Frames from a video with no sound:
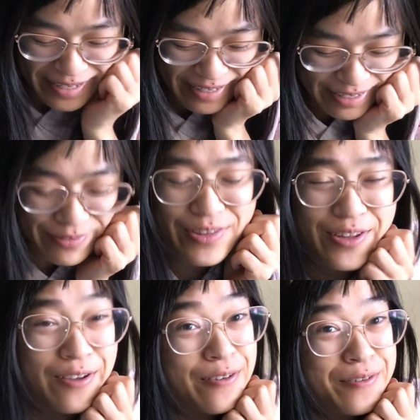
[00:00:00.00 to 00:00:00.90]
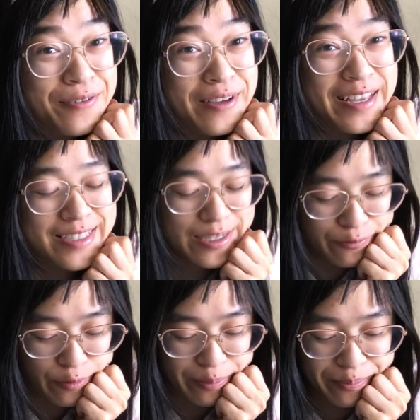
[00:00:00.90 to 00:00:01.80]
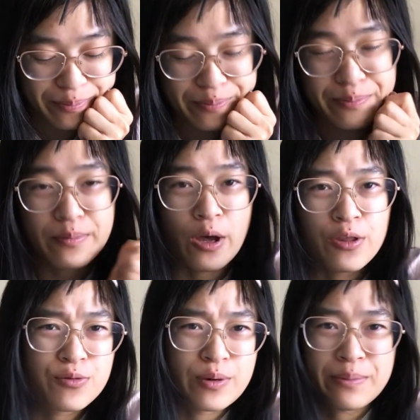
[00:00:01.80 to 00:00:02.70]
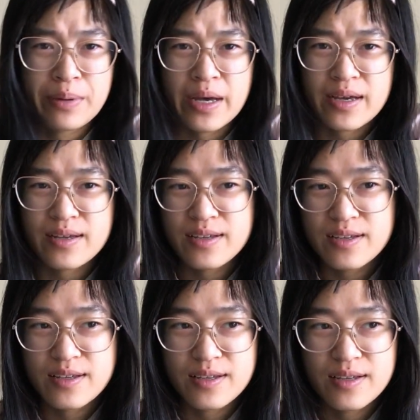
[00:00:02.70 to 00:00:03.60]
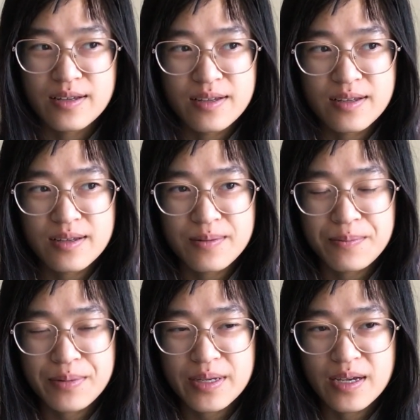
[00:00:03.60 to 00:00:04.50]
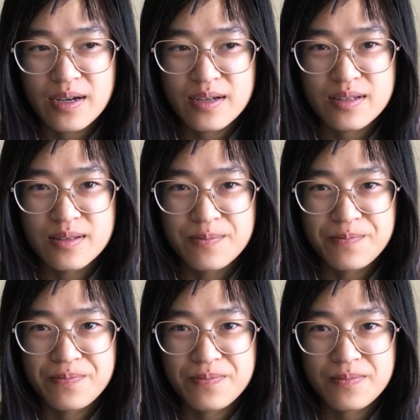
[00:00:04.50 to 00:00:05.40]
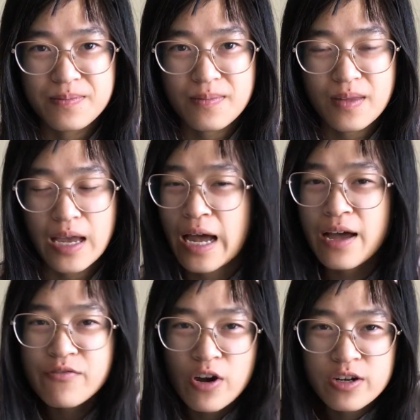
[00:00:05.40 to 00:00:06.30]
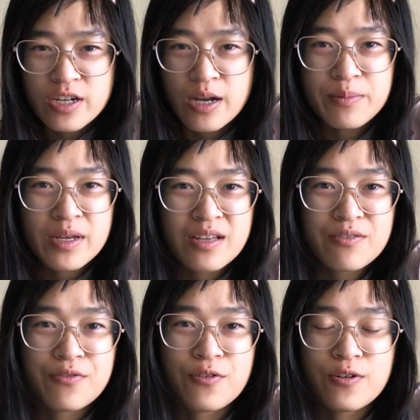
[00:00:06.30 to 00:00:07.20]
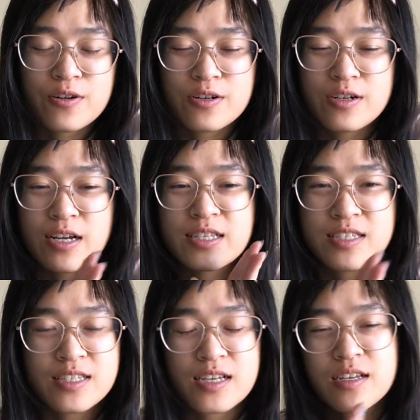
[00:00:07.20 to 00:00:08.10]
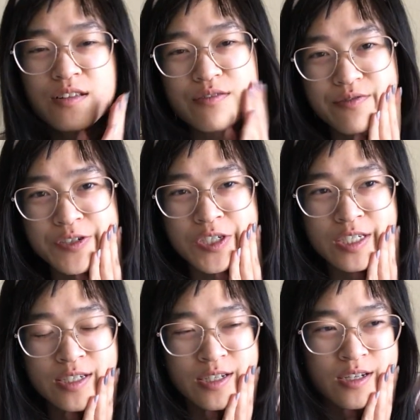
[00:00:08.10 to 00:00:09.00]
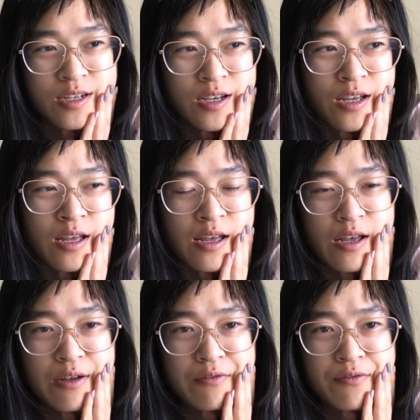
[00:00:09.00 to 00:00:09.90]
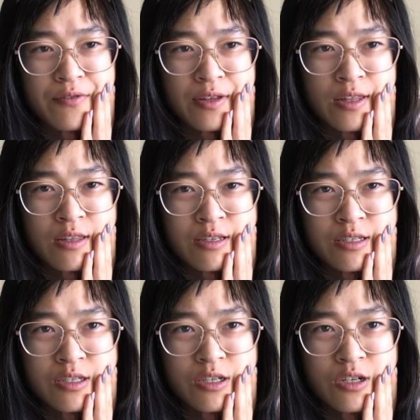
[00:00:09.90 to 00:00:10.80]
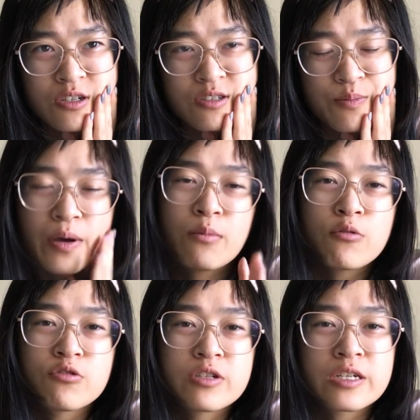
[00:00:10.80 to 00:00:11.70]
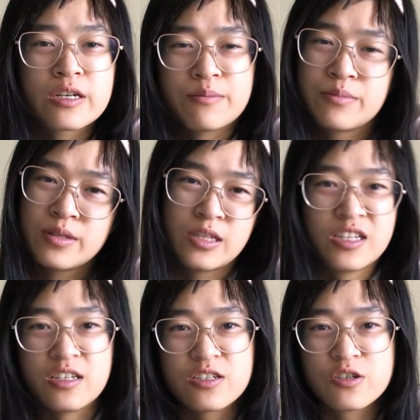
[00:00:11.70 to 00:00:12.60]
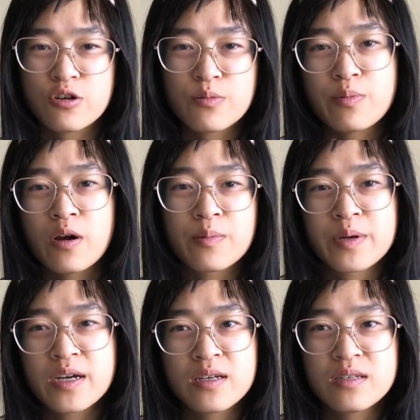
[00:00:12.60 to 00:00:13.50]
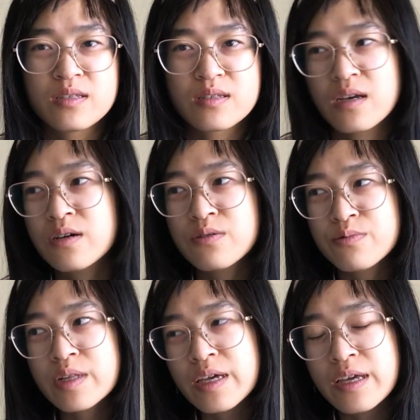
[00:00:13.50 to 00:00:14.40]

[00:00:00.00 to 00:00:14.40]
Even though I didn't rip all the way back. But yeah, I have yarn coming for a second version of the skirt, but I'm only gonna knit the skirt part because I don't really